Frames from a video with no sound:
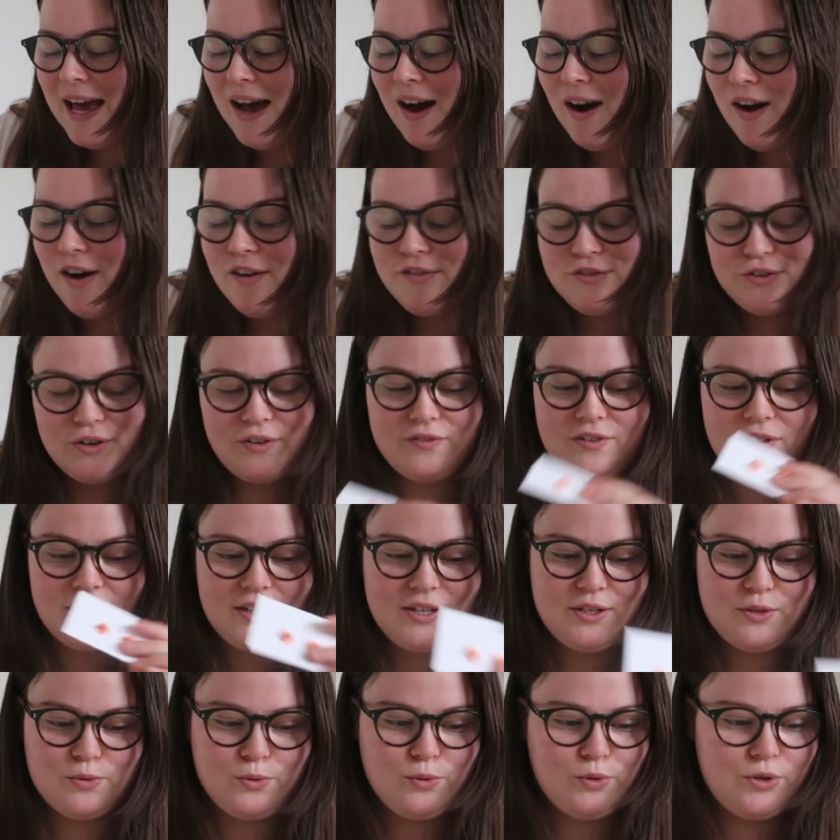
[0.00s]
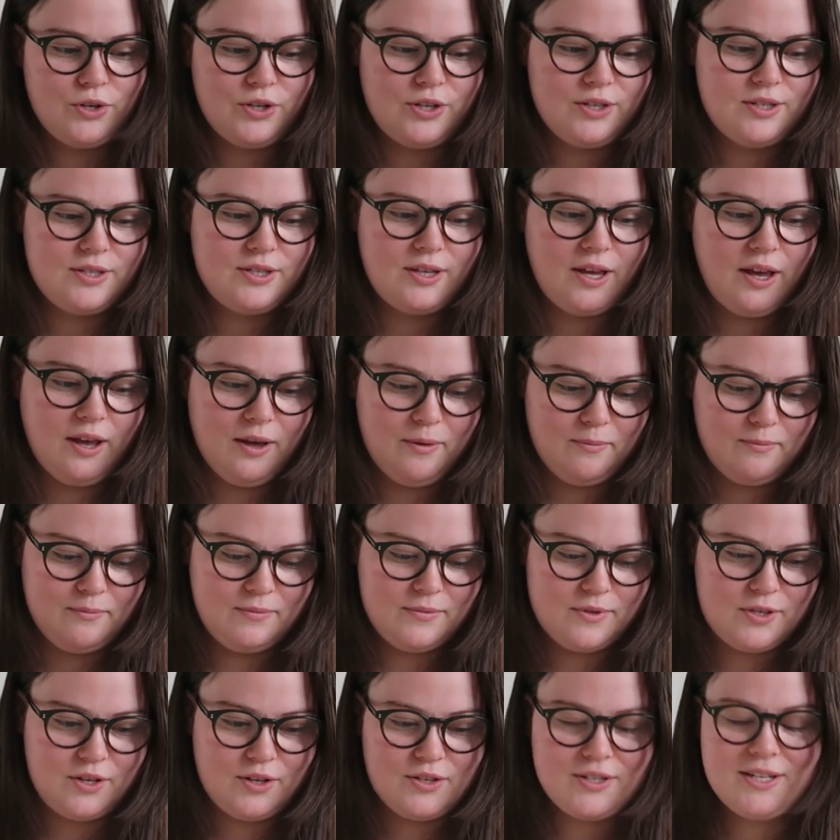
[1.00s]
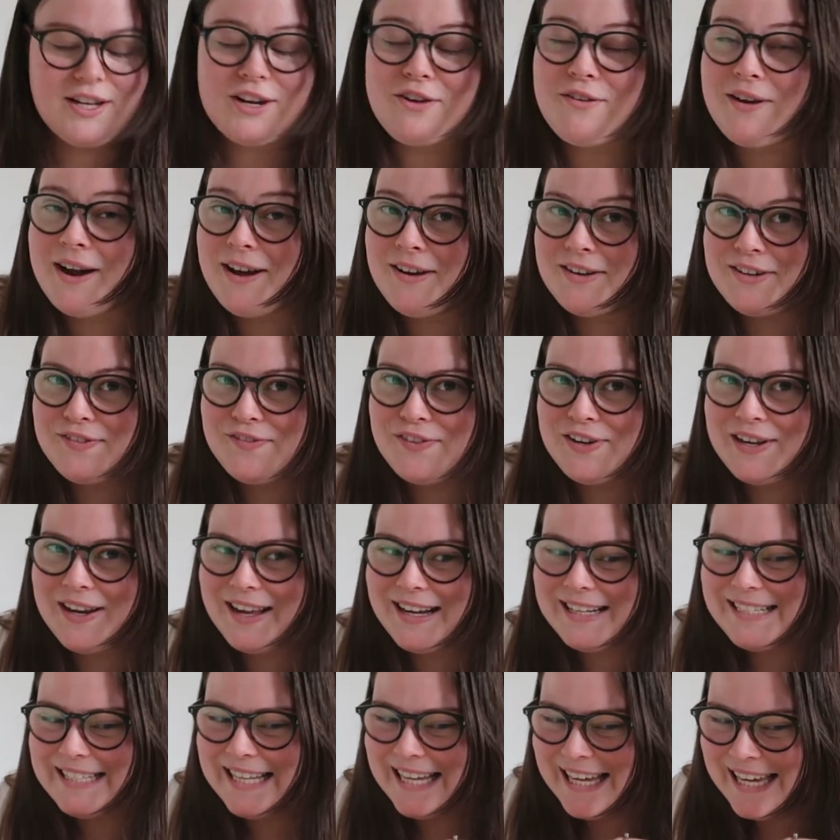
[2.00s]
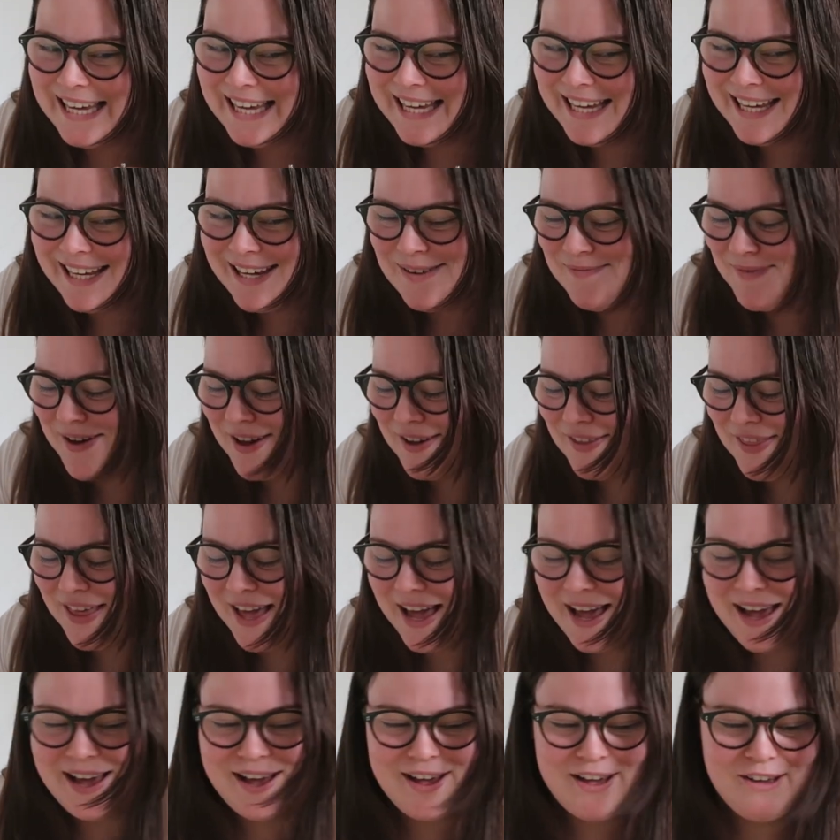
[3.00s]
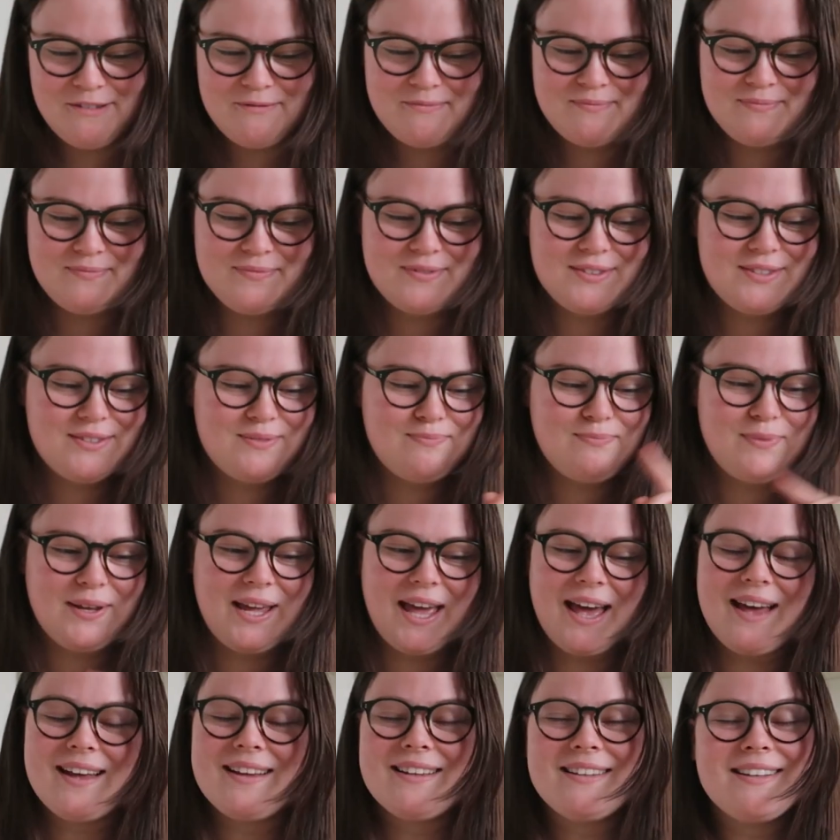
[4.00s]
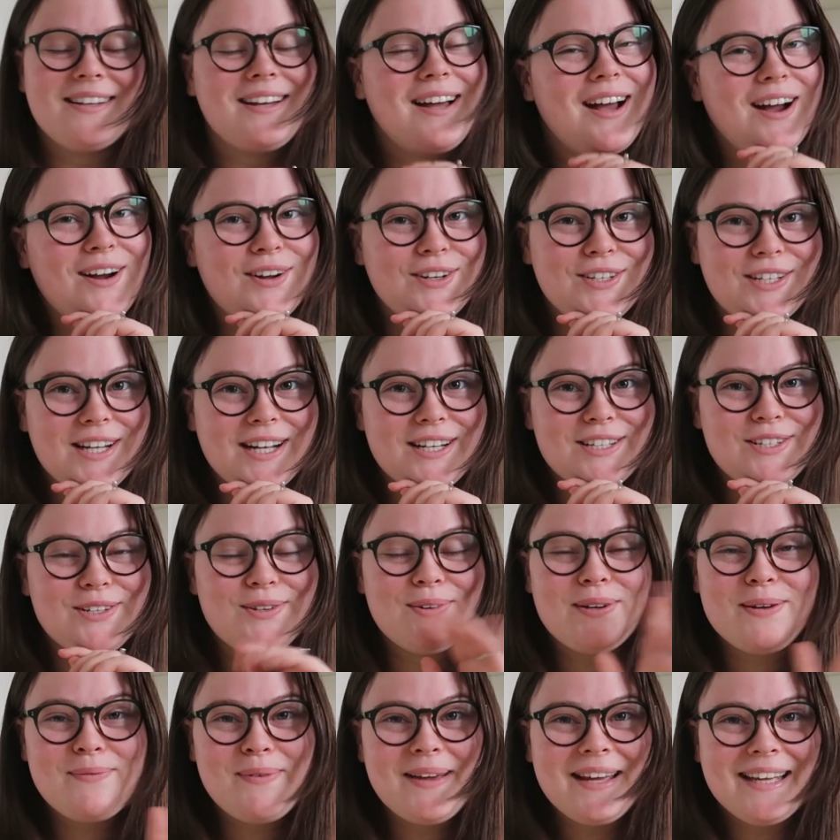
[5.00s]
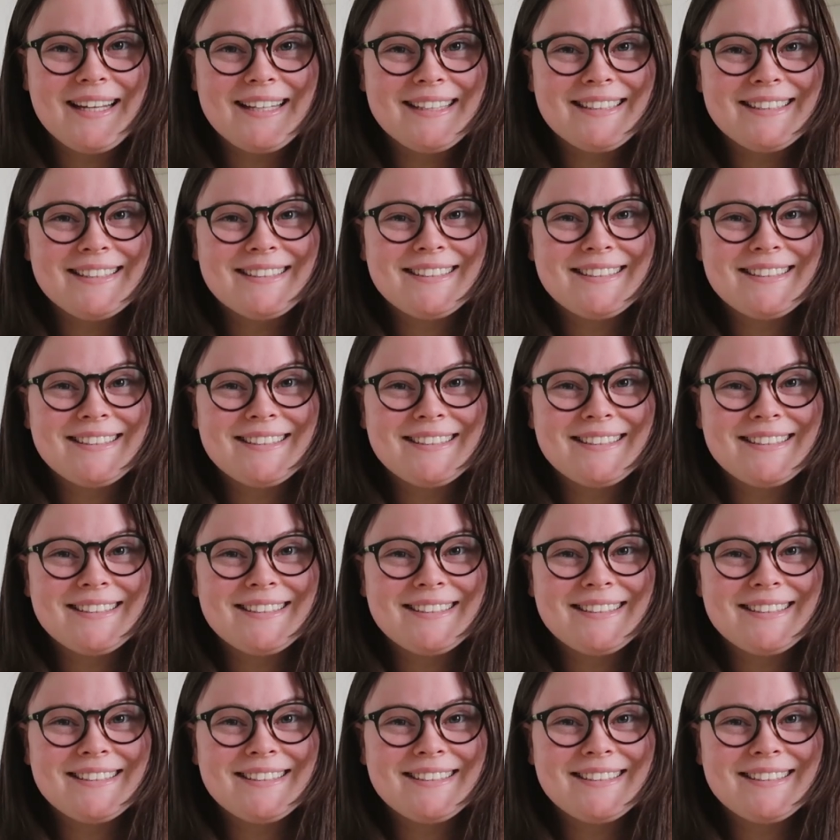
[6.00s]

after I've done these orders, so stick around if you'd like to hear about that. But yeah, I'll chat to you in a bit.